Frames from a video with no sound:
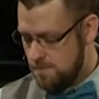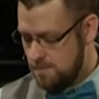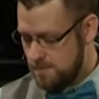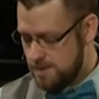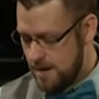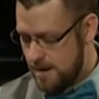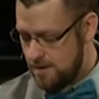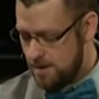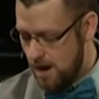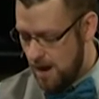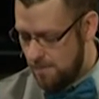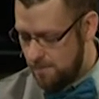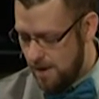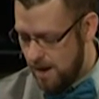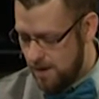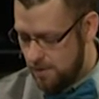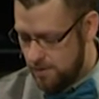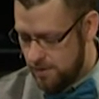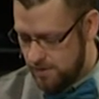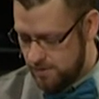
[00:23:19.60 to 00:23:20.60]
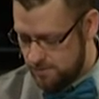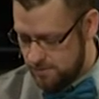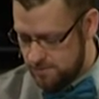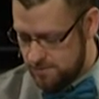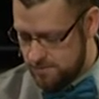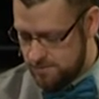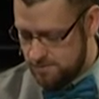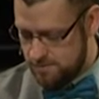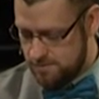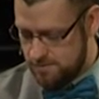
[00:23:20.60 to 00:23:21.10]
Yet not my will,
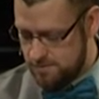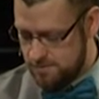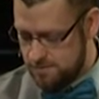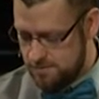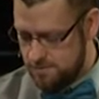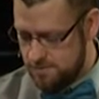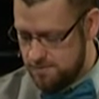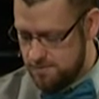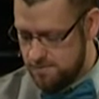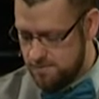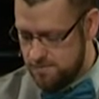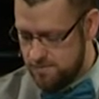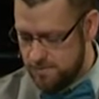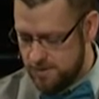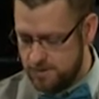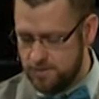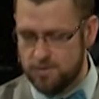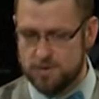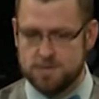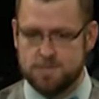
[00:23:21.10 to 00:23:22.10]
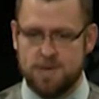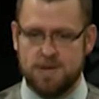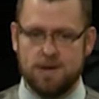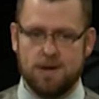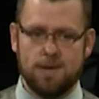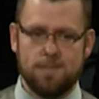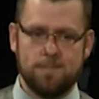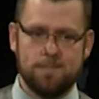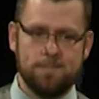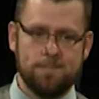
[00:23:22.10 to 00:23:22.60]
but yours be
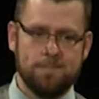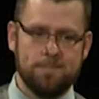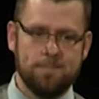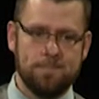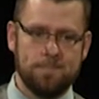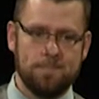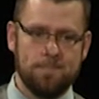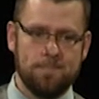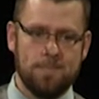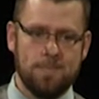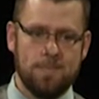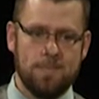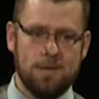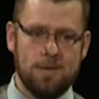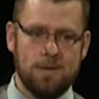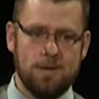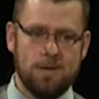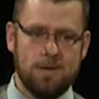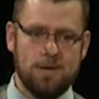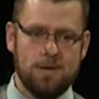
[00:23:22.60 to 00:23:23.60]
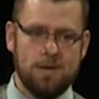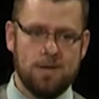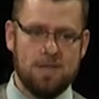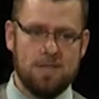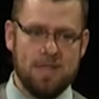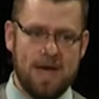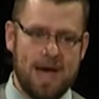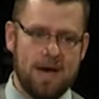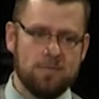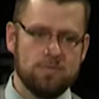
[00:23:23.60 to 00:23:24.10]
done.
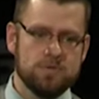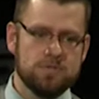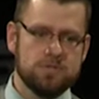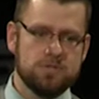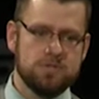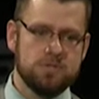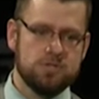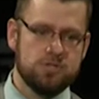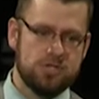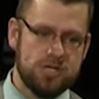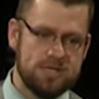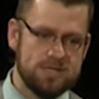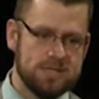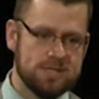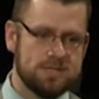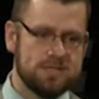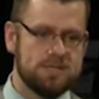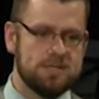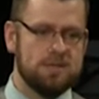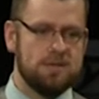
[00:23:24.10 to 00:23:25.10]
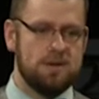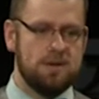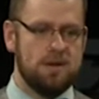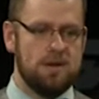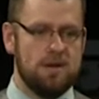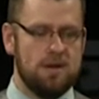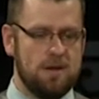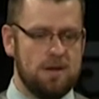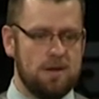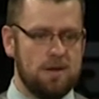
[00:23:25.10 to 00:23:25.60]
That was Jesus
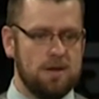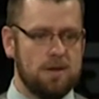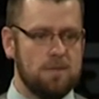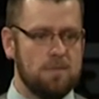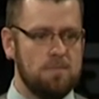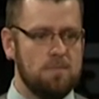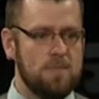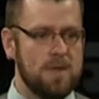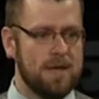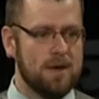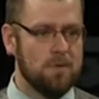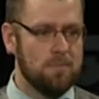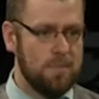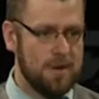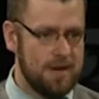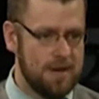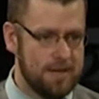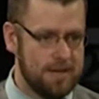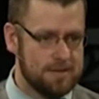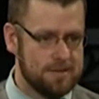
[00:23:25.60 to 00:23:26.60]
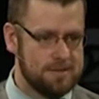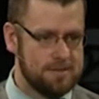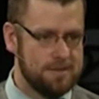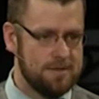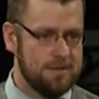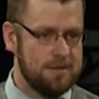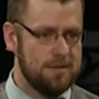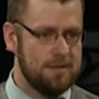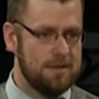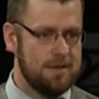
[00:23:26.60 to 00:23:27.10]
being obedient.
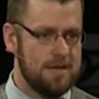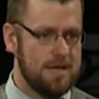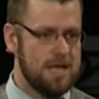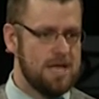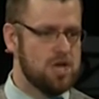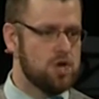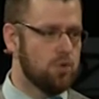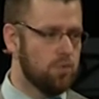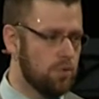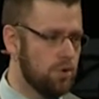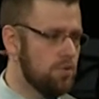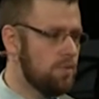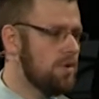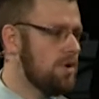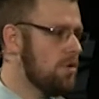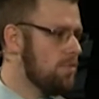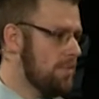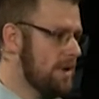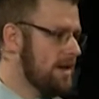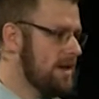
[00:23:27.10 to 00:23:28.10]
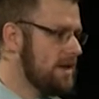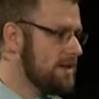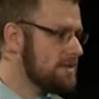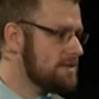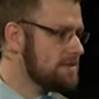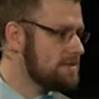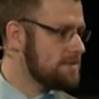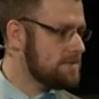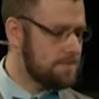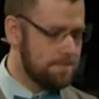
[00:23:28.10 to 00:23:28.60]
He grew in
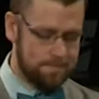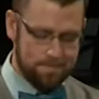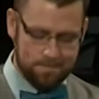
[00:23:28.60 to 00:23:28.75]
obedience.